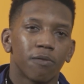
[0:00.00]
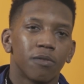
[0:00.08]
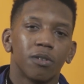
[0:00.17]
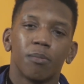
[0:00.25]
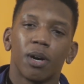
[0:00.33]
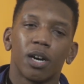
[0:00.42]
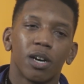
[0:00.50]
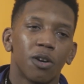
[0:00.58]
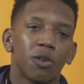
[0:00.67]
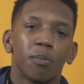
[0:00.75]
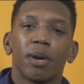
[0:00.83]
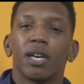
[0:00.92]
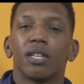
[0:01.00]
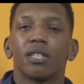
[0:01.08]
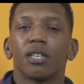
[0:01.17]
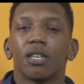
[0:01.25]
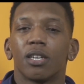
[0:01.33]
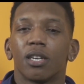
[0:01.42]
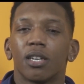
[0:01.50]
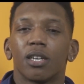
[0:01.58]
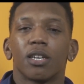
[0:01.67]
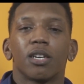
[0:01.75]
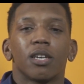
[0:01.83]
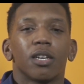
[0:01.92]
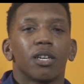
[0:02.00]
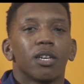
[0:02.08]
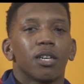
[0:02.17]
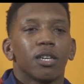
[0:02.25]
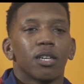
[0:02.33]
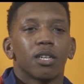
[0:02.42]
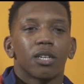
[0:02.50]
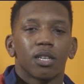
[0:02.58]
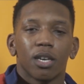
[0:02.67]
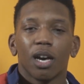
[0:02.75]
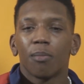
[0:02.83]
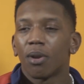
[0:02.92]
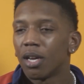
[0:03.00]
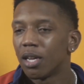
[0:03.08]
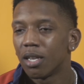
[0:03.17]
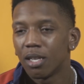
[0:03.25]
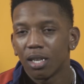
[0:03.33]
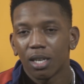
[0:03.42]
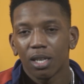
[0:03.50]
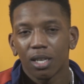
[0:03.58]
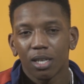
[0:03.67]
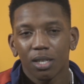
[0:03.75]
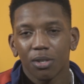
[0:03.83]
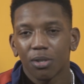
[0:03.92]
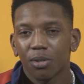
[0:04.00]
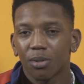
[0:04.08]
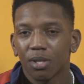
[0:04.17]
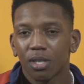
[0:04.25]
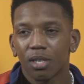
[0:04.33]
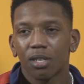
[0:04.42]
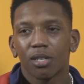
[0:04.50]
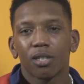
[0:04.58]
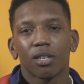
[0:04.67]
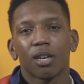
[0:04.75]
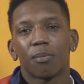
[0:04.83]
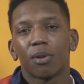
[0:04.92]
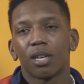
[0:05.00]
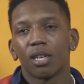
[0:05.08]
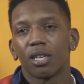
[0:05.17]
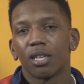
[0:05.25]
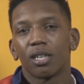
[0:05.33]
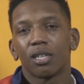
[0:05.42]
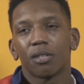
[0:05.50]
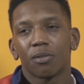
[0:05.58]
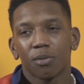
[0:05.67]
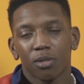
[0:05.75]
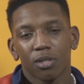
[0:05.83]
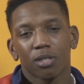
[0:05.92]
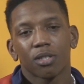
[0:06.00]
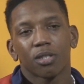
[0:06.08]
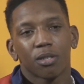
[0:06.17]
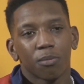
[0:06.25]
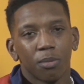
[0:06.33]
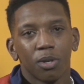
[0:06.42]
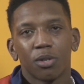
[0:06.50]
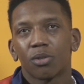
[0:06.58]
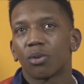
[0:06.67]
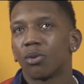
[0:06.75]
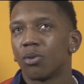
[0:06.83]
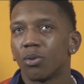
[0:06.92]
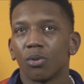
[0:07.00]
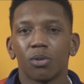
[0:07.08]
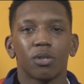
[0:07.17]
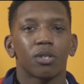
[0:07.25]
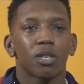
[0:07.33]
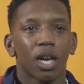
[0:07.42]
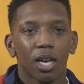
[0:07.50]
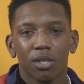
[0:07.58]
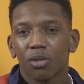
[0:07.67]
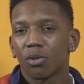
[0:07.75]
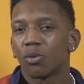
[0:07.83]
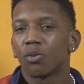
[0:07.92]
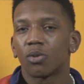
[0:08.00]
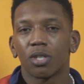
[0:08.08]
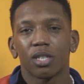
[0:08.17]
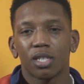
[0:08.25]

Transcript: Football. Or know. like in your younger days? Yeah, I played Little League, you know what I'm saying? I played middle school, high school, took